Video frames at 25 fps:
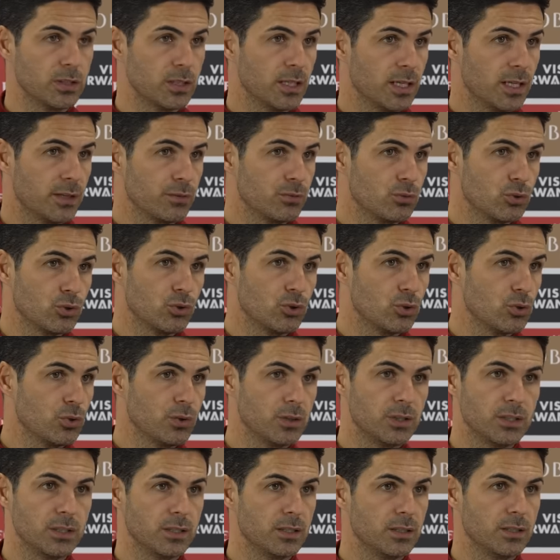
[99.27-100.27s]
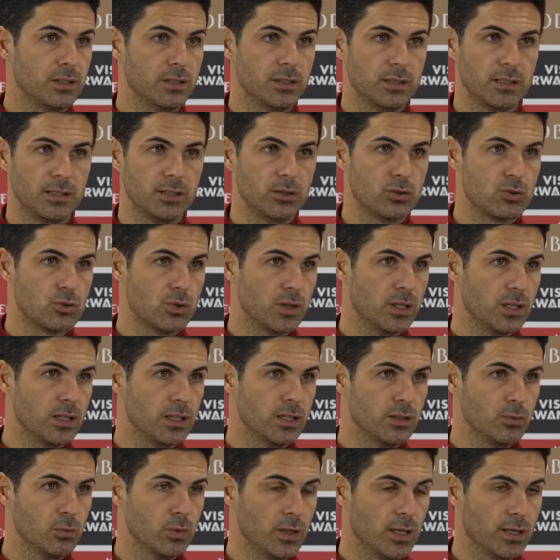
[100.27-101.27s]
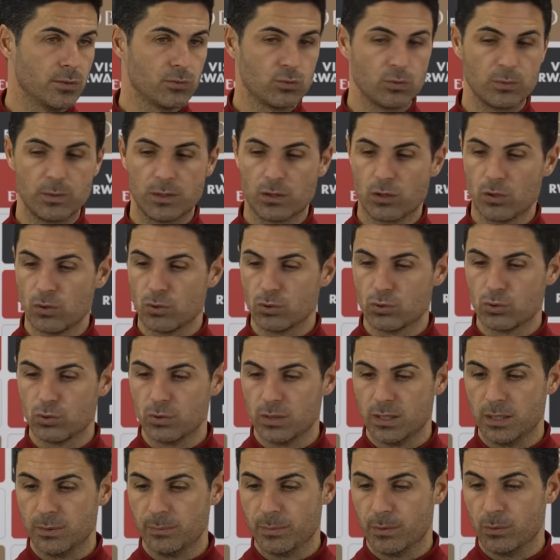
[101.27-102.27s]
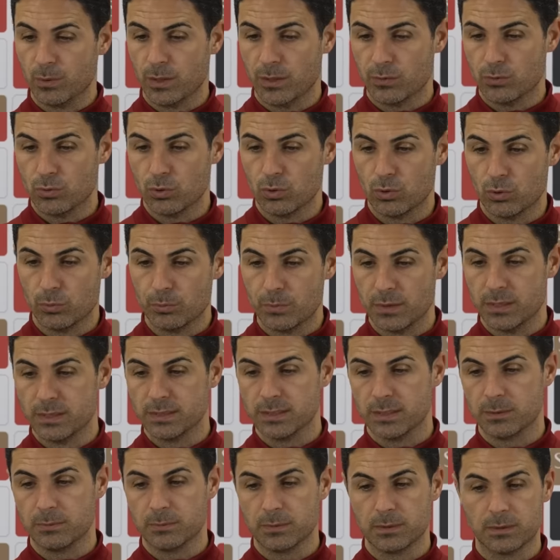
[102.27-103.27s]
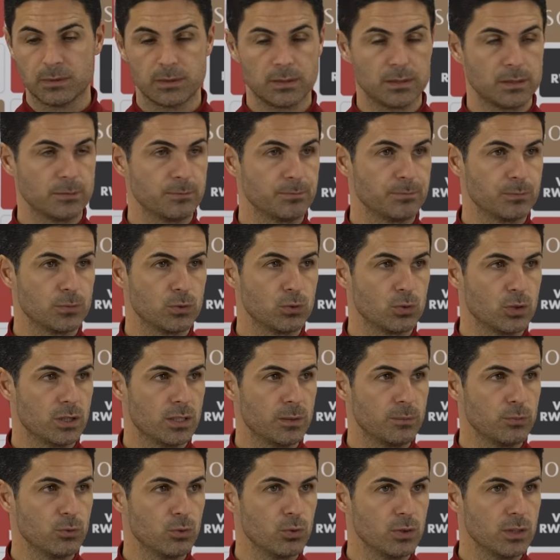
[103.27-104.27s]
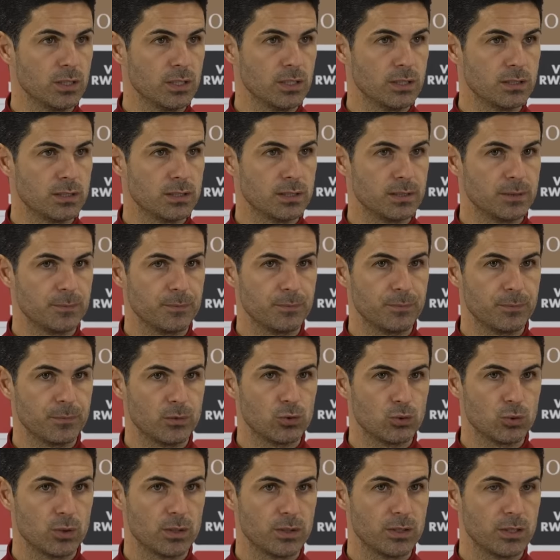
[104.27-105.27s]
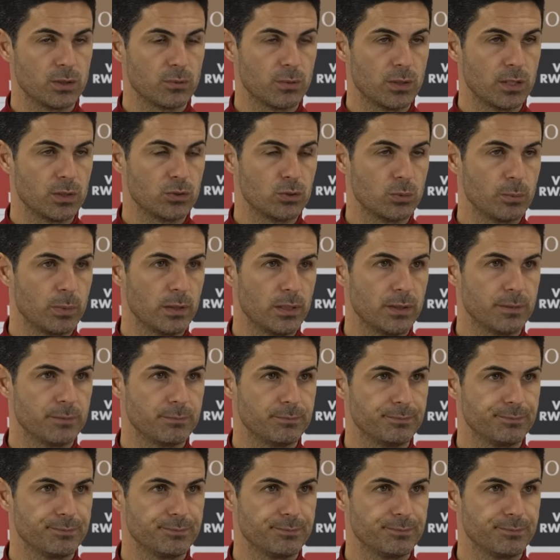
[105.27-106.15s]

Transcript: They have to show it in, in training. We have to be close to them, and we have to convince them to, to keep doing it, um, to earn the right to play.